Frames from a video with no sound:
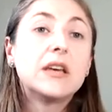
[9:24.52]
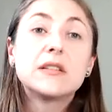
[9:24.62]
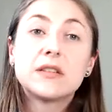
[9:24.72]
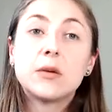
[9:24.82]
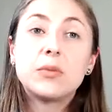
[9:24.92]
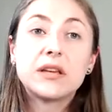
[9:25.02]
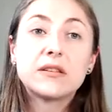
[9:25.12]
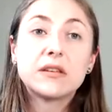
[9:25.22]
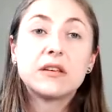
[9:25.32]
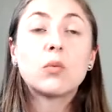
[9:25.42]
Some
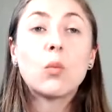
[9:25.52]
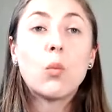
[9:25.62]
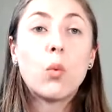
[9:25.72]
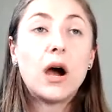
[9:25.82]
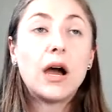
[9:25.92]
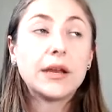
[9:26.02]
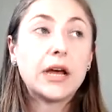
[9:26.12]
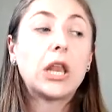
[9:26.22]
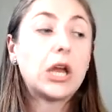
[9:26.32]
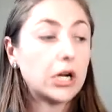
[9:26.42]
places want
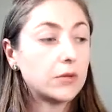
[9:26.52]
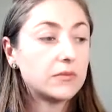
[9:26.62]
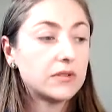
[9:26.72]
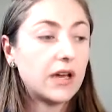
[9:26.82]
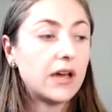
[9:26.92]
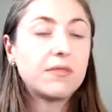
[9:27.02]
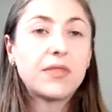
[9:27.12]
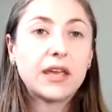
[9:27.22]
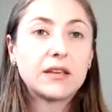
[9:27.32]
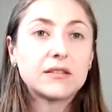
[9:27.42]
alarms on
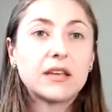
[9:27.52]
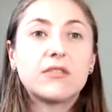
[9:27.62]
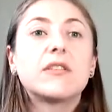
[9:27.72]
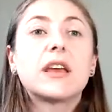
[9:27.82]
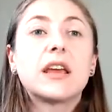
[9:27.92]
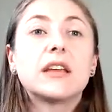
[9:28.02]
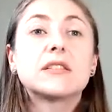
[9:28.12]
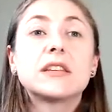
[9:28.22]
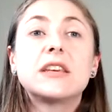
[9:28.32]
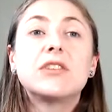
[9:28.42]
things if
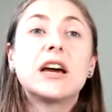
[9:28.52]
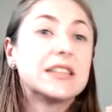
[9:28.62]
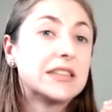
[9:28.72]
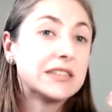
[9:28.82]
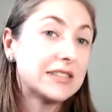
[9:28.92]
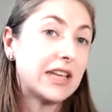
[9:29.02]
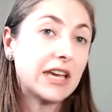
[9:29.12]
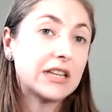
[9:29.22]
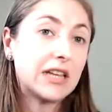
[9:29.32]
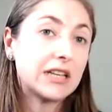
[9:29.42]
it's even a
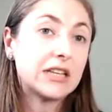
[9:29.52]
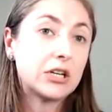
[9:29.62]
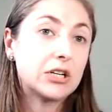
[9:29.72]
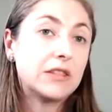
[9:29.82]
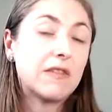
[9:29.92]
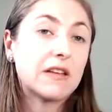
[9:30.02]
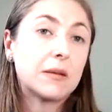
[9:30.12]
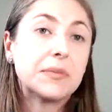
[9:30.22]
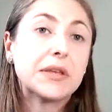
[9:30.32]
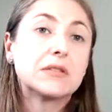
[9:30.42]
slight likelihood that
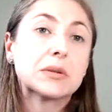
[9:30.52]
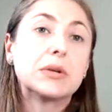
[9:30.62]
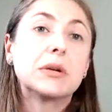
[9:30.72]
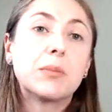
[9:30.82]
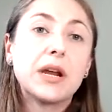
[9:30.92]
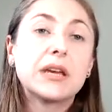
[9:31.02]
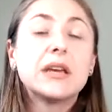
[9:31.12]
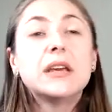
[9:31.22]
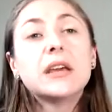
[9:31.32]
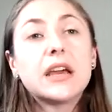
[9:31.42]
something's going to break.
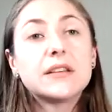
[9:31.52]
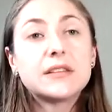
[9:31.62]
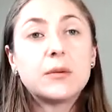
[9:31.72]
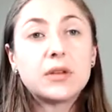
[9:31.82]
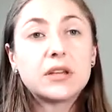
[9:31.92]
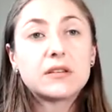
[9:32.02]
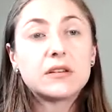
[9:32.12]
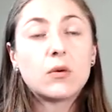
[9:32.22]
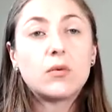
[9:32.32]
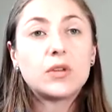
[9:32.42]
And some
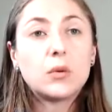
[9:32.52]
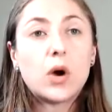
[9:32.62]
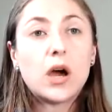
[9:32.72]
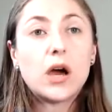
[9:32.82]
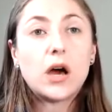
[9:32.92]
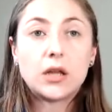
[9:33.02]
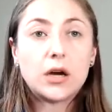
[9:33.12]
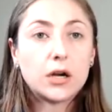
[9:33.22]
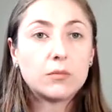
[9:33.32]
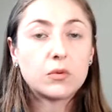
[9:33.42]
places only want
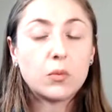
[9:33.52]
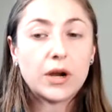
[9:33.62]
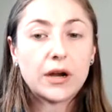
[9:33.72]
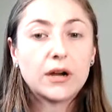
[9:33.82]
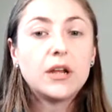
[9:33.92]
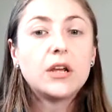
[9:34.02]
alarms where